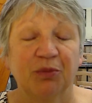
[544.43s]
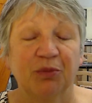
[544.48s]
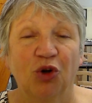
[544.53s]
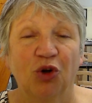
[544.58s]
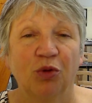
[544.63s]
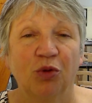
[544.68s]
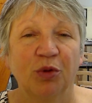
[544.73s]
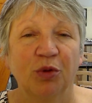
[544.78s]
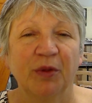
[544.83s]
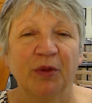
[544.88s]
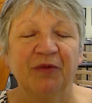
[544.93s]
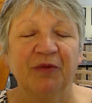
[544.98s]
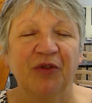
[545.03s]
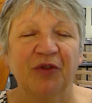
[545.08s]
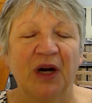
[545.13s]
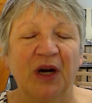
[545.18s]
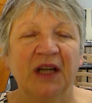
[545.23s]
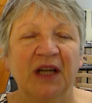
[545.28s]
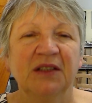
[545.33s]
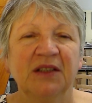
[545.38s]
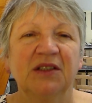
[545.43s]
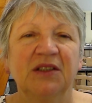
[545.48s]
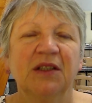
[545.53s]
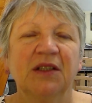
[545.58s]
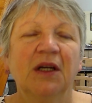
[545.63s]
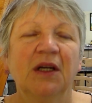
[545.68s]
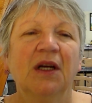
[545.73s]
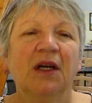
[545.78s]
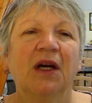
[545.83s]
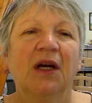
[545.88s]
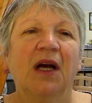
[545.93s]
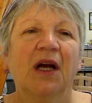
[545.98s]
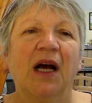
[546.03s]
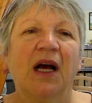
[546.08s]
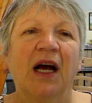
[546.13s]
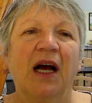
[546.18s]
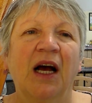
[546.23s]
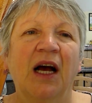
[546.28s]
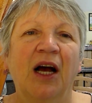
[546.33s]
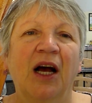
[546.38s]
big problem in France,
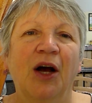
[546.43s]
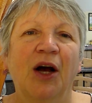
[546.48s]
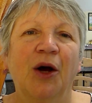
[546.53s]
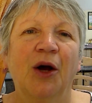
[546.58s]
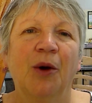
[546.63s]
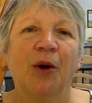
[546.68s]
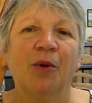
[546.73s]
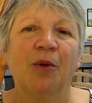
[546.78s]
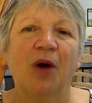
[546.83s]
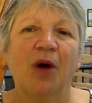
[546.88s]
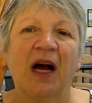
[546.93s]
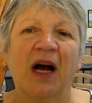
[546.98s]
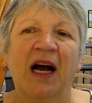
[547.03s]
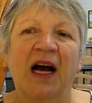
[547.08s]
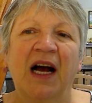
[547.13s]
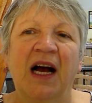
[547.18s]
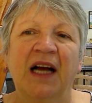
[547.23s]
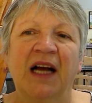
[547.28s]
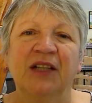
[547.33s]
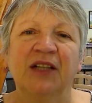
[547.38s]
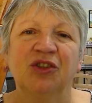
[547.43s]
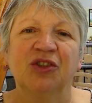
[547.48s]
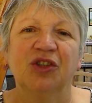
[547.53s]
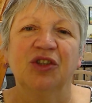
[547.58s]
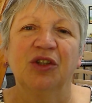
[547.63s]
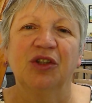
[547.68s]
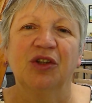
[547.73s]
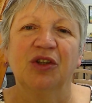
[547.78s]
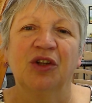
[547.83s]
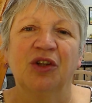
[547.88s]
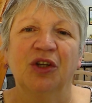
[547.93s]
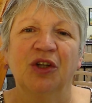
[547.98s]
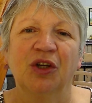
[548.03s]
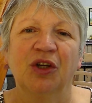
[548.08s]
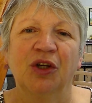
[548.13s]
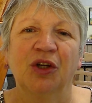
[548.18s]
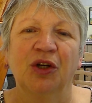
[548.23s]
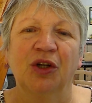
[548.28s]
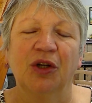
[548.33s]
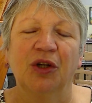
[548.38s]
and
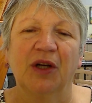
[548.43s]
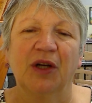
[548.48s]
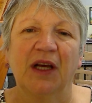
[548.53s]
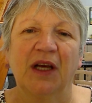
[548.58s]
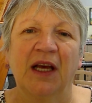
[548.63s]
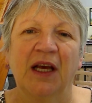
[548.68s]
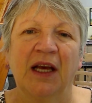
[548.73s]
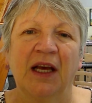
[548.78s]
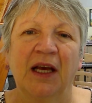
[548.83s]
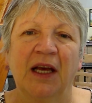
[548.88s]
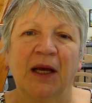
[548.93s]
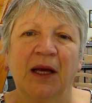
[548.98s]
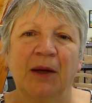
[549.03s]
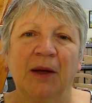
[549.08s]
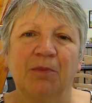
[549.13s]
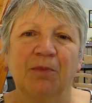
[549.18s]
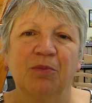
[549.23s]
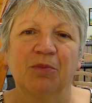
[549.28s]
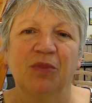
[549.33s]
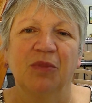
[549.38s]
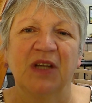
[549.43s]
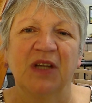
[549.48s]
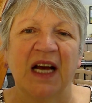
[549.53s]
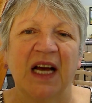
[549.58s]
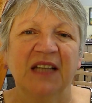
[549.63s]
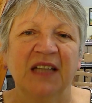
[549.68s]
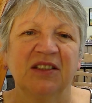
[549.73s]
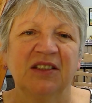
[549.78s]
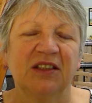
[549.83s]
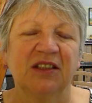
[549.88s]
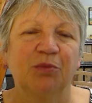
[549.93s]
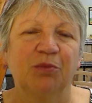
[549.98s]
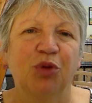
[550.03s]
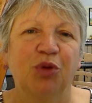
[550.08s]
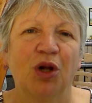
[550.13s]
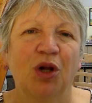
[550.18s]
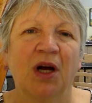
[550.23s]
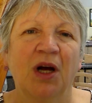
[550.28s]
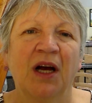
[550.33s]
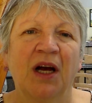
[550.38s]
the gas
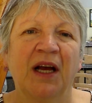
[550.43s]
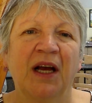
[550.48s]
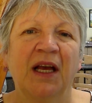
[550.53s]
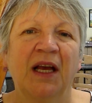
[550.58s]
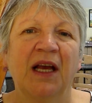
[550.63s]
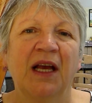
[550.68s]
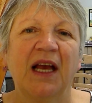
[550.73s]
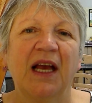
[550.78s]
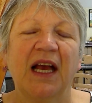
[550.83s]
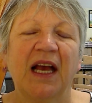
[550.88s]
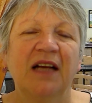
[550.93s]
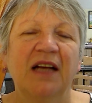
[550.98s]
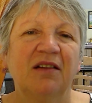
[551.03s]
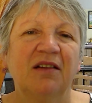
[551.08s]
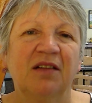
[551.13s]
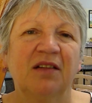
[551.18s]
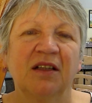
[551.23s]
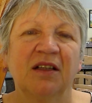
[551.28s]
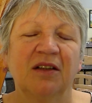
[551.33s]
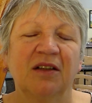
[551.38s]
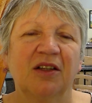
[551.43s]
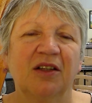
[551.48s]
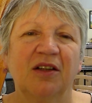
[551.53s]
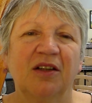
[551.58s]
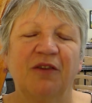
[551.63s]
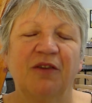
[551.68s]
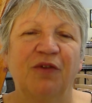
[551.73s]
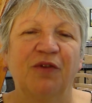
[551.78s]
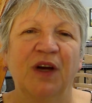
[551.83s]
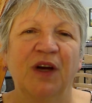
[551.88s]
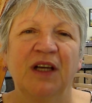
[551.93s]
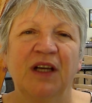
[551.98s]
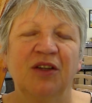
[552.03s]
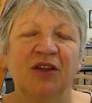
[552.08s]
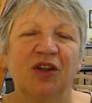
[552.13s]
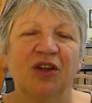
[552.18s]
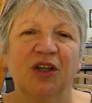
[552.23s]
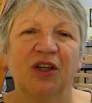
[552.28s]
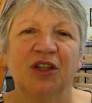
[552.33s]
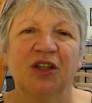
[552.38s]
supply, anything that they
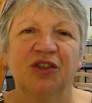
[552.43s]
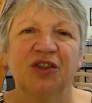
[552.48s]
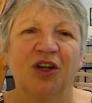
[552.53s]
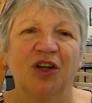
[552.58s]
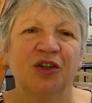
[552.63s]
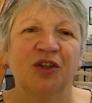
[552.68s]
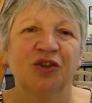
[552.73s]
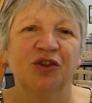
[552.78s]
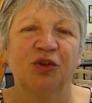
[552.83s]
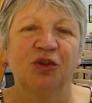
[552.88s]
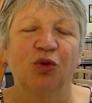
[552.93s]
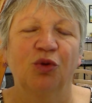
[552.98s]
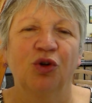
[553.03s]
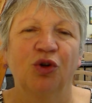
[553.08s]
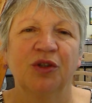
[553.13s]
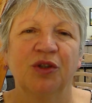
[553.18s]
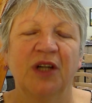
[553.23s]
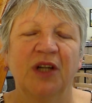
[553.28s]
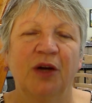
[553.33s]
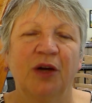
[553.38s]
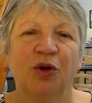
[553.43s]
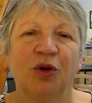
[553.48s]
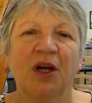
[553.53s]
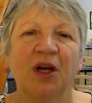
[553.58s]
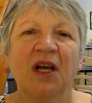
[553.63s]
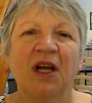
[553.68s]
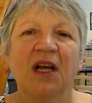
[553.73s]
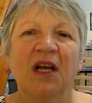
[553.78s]
find that is untoward. Now,